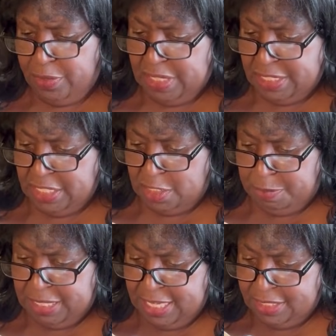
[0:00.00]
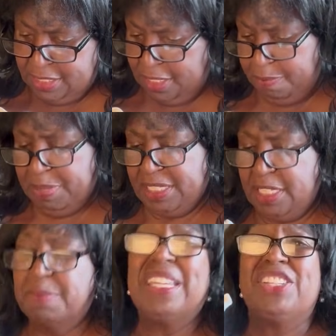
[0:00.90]
this is plastic, but
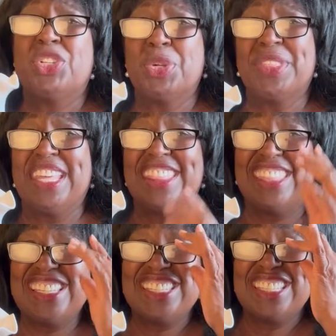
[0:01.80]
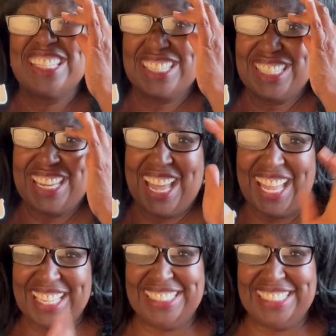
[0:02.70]
to make sure that this does not